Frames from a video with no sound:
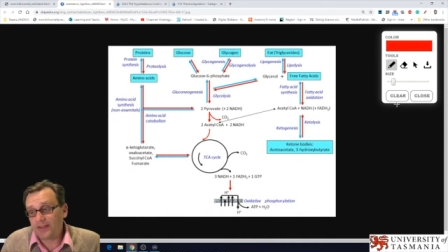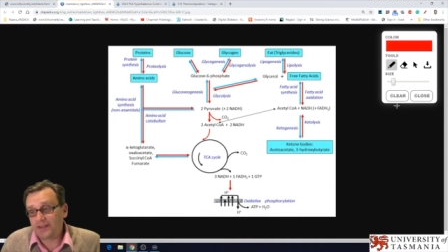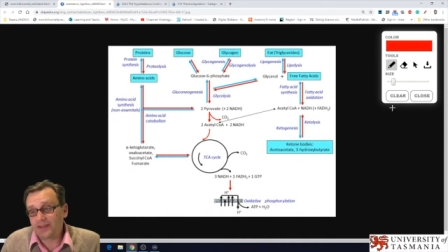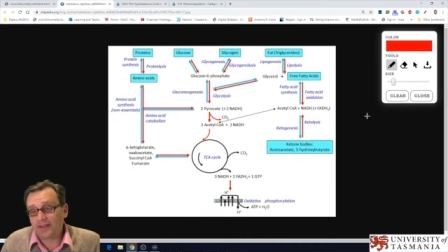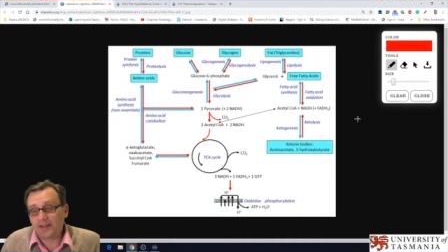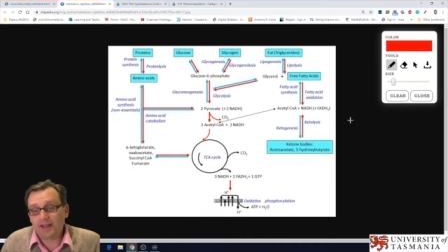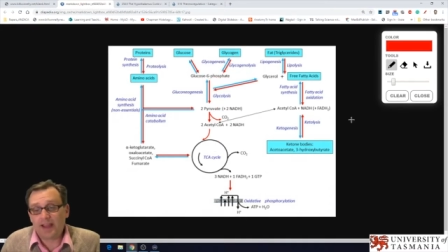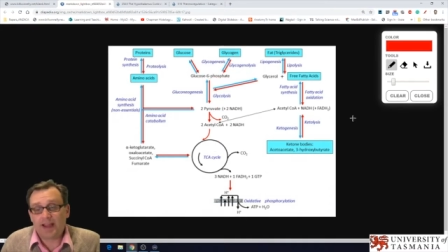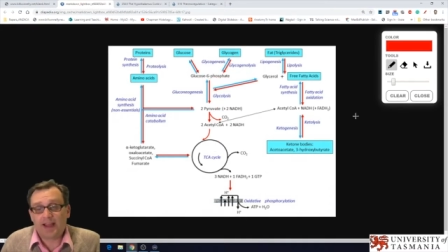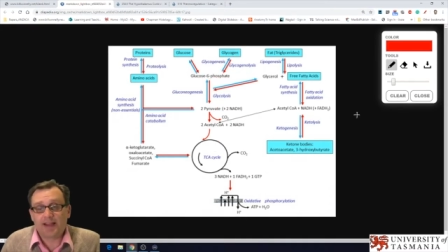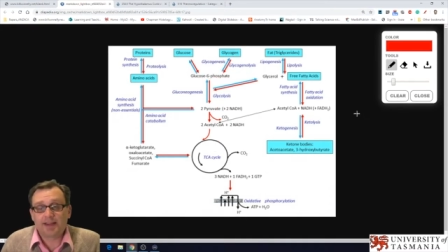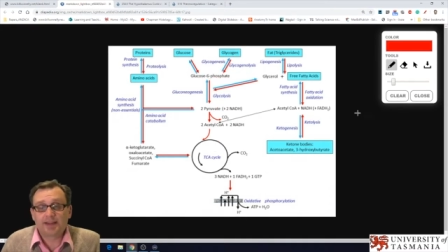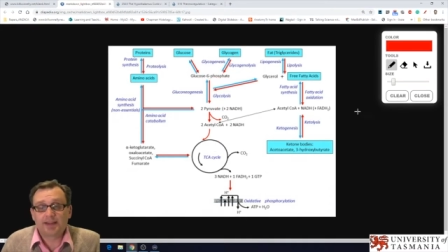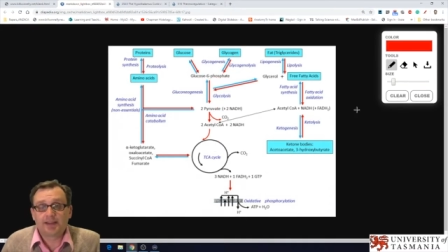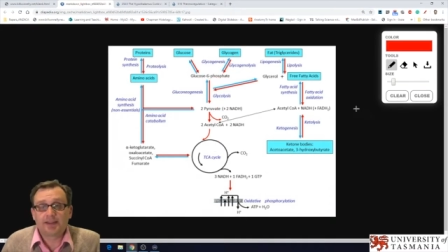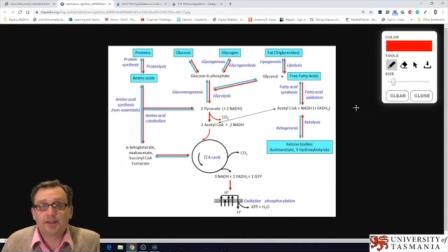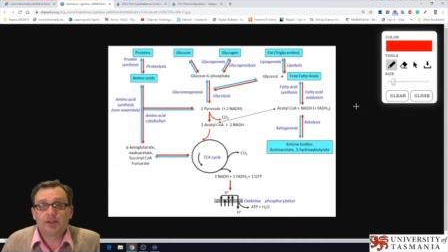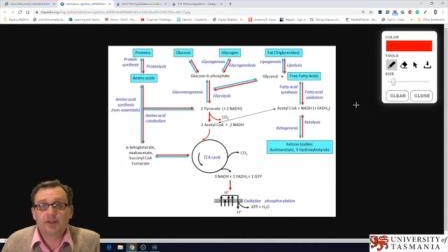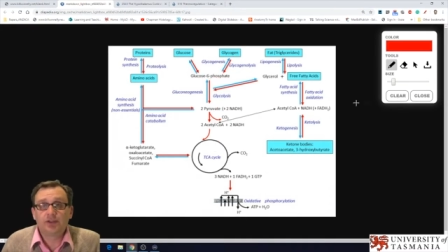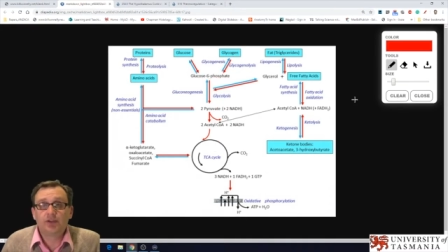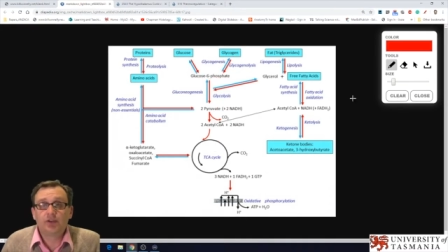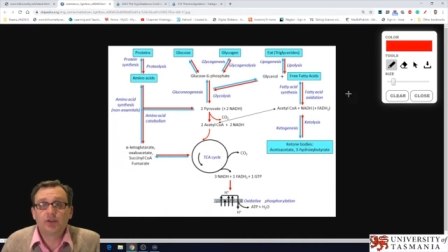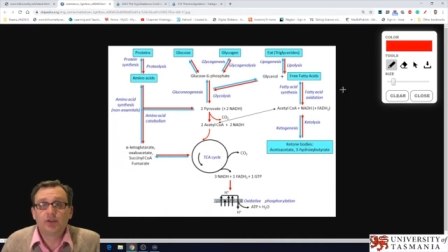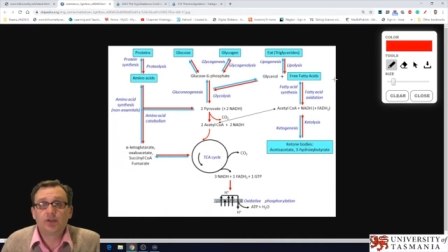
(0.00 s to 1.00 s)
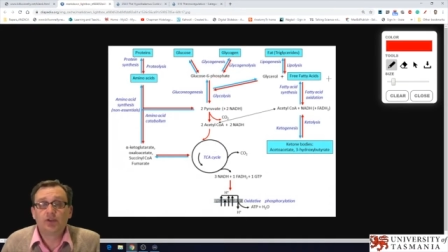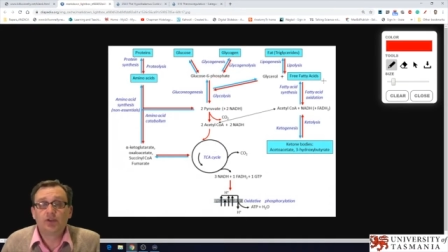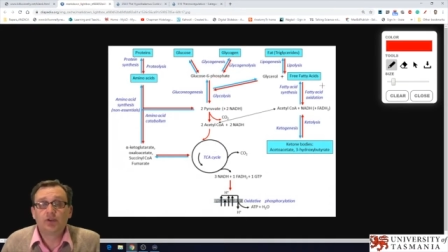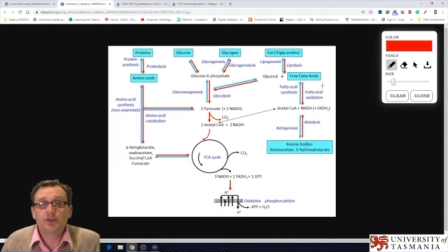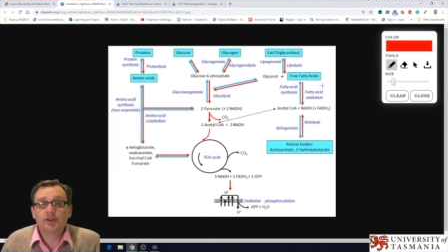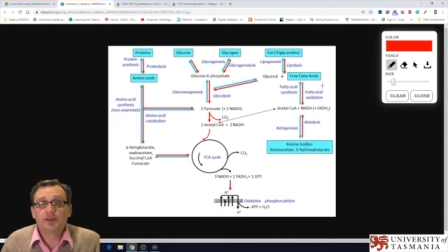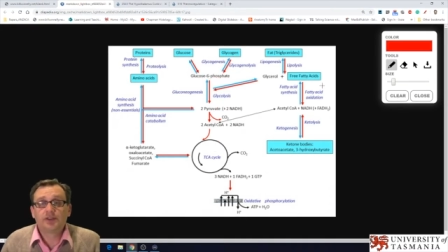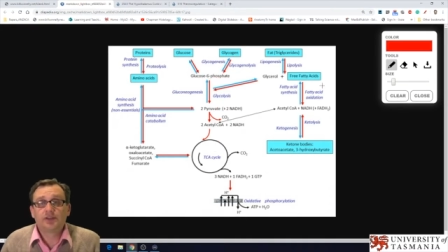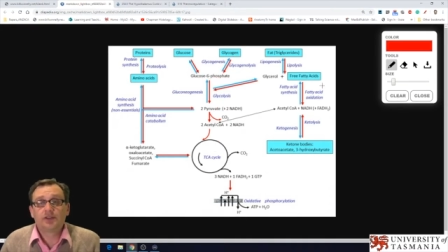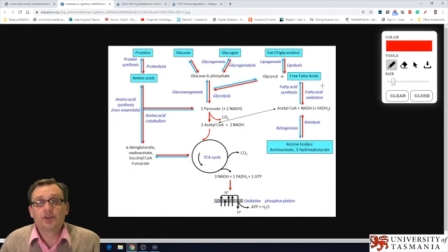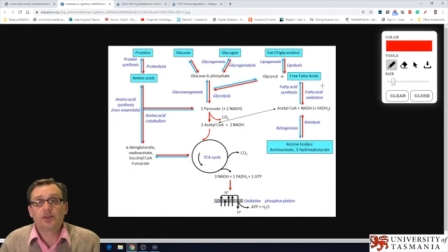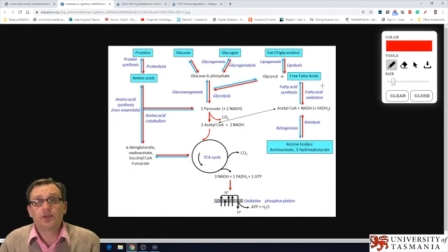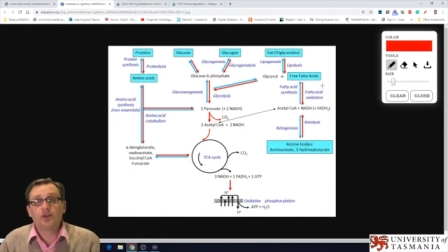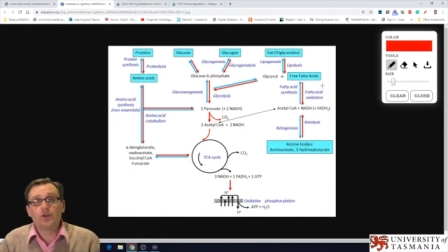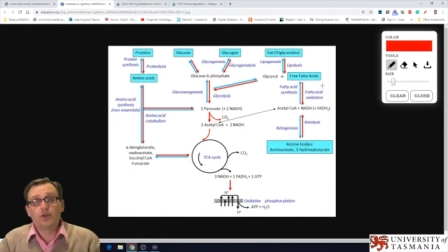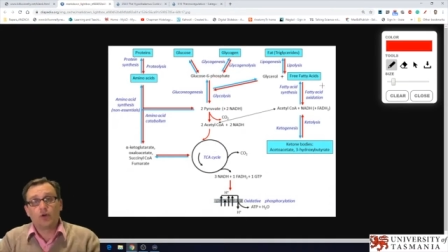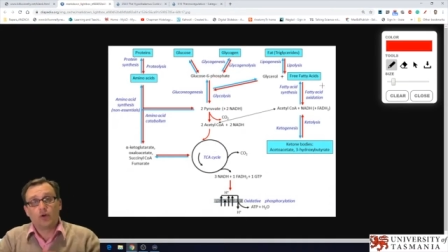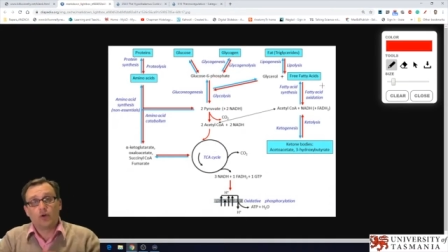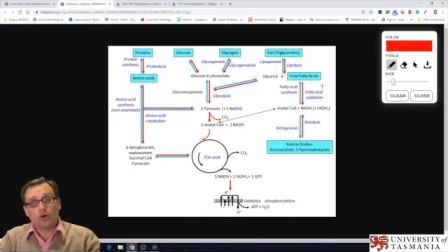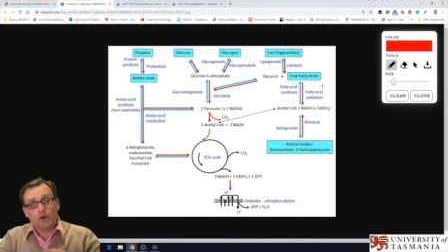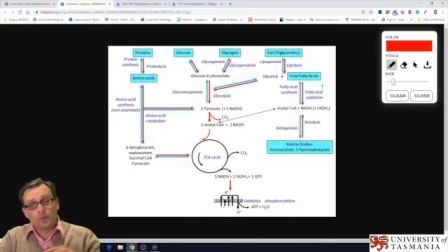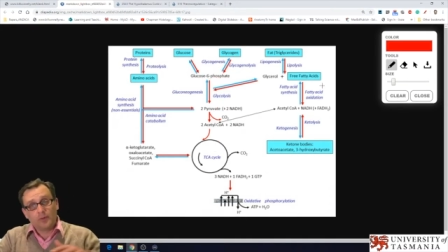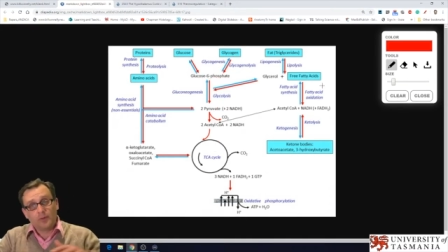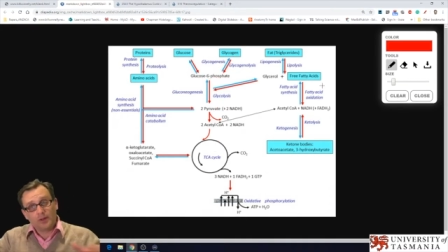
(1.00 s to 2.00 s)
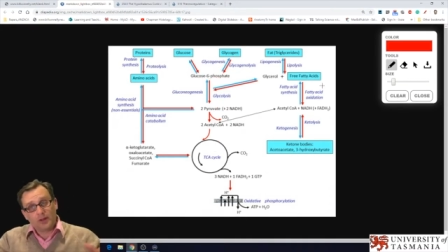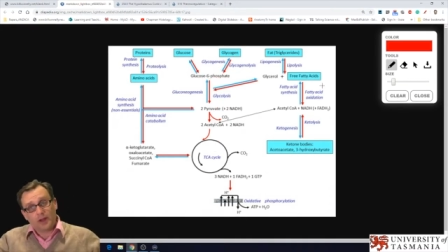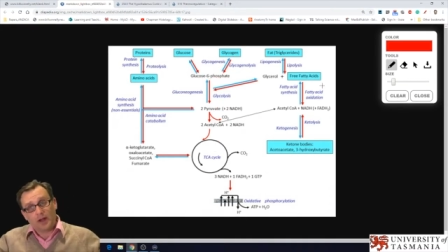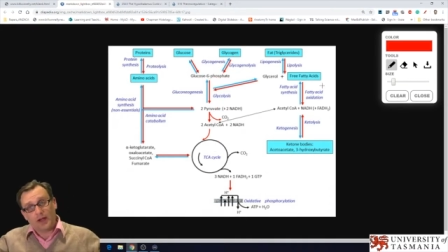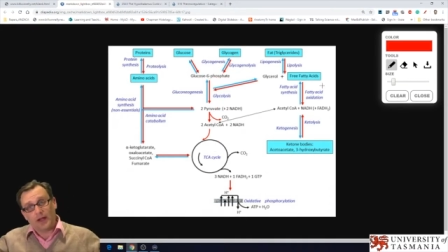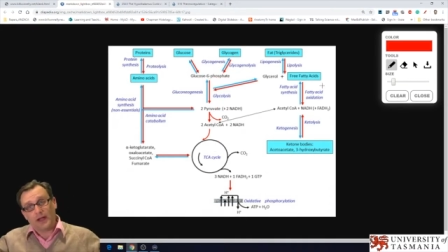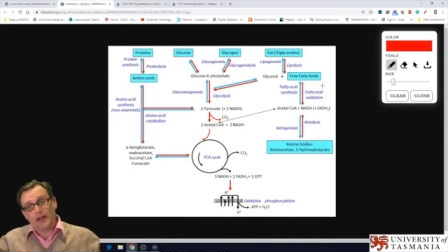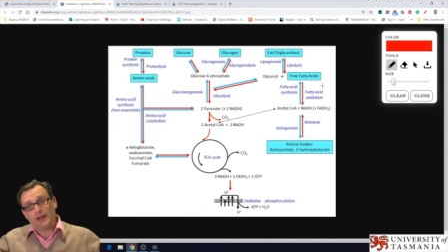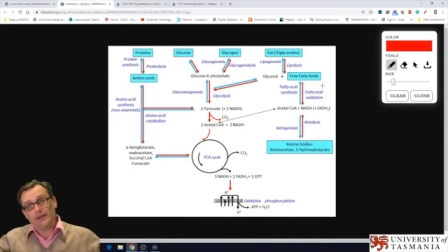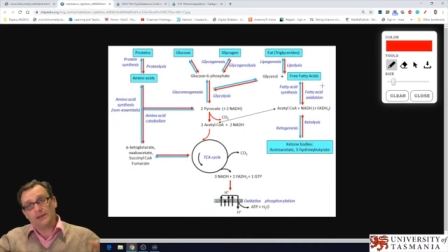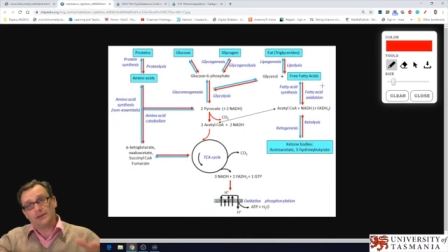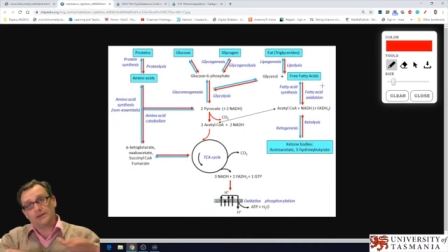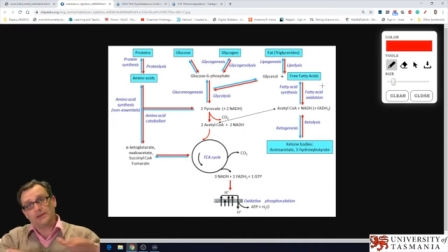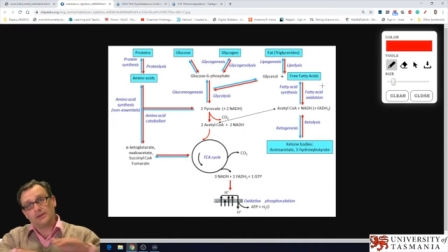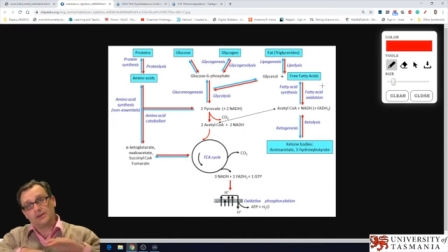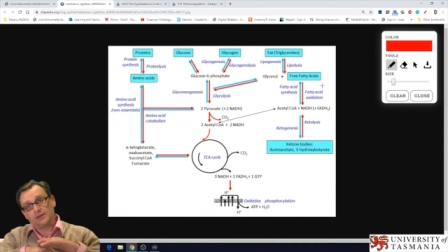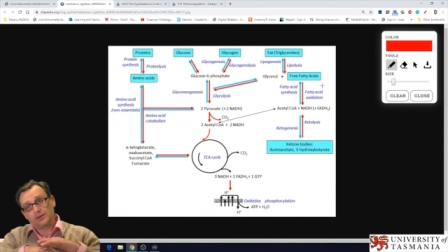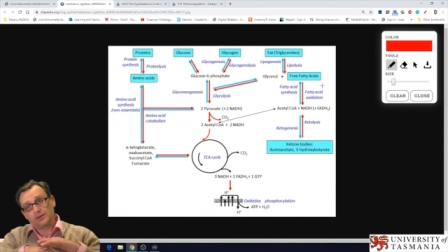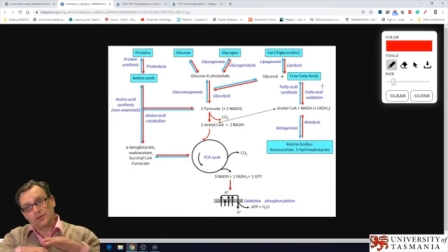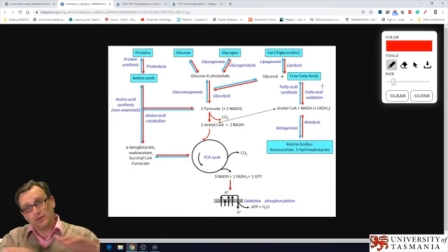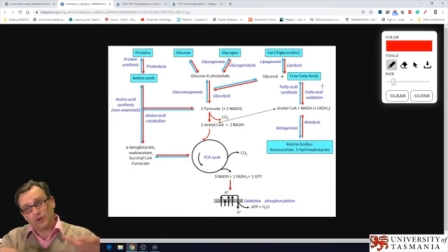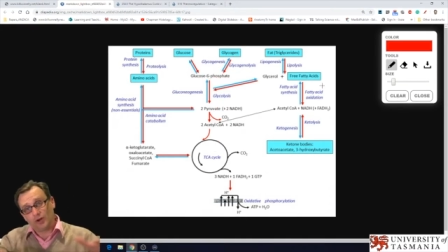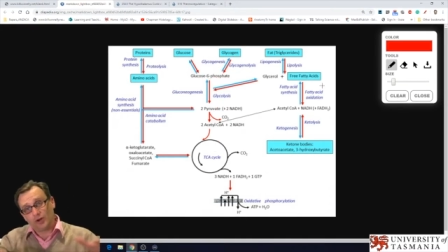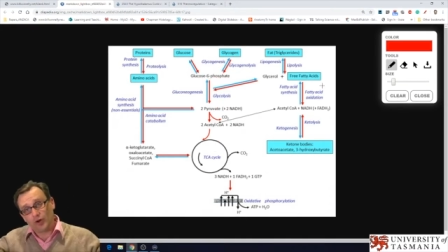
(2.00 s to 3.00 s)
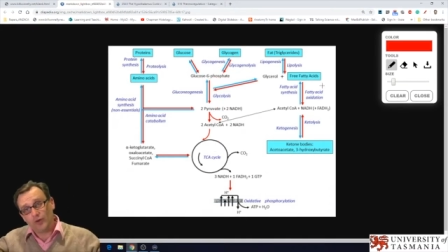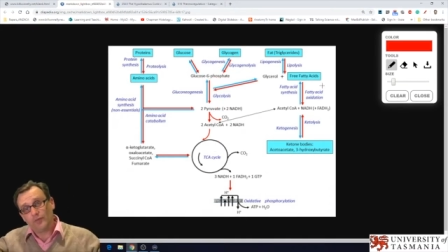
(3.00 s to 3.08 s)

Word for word: What this allows us to do is to normalize and